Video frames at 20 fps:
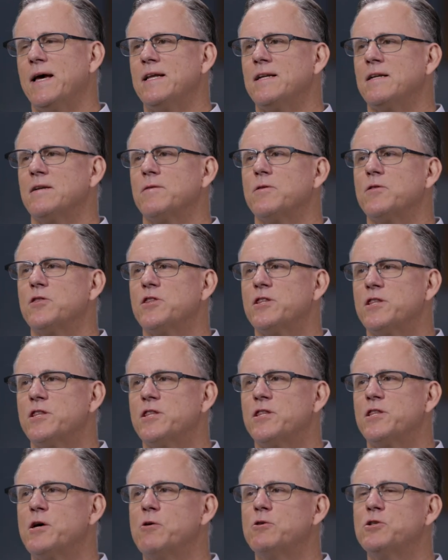And
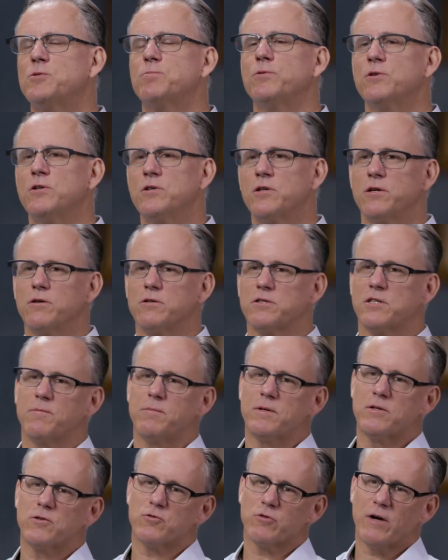those bond yields
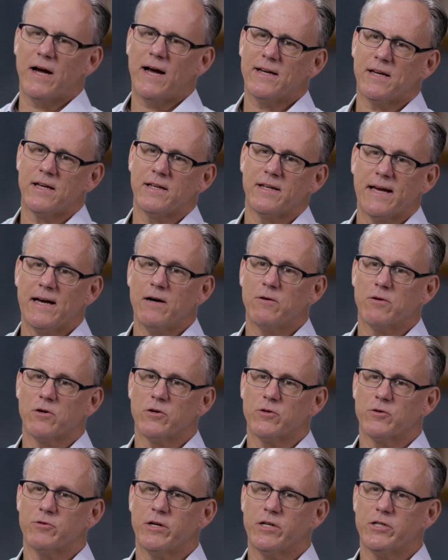have been dragging down
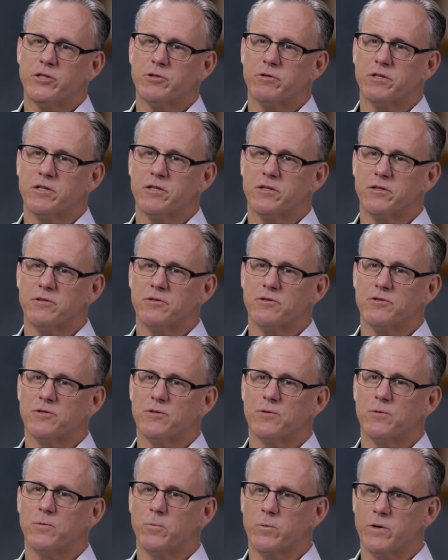our treasury
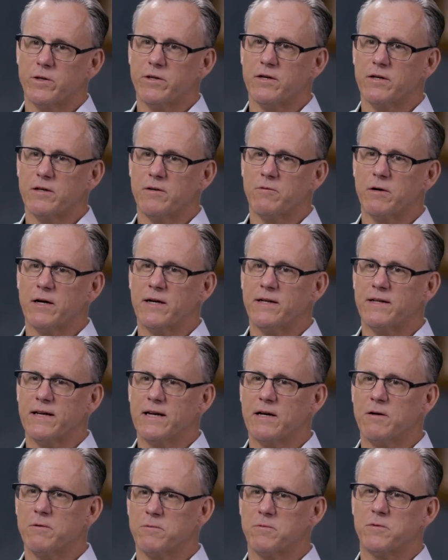yields with it right
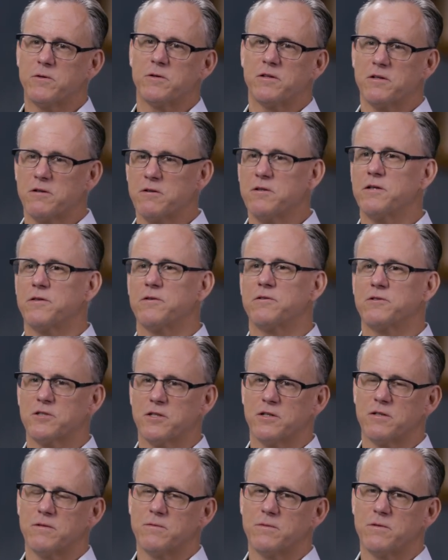now. Clearly,
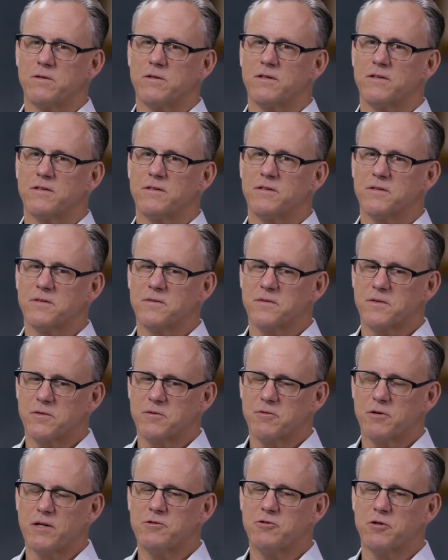there's a the
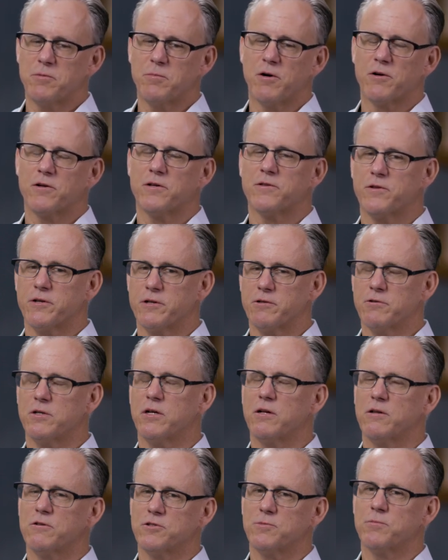treasury market, the
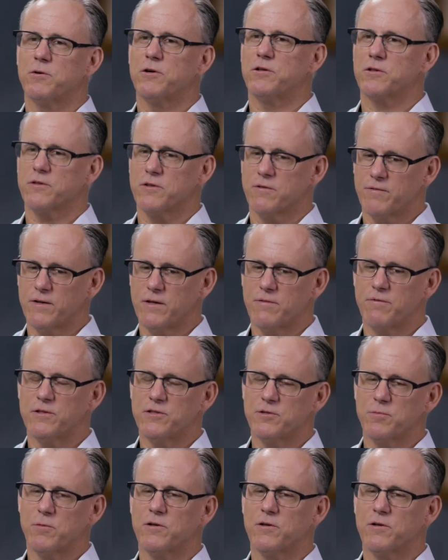eurodollars market, the Fed funds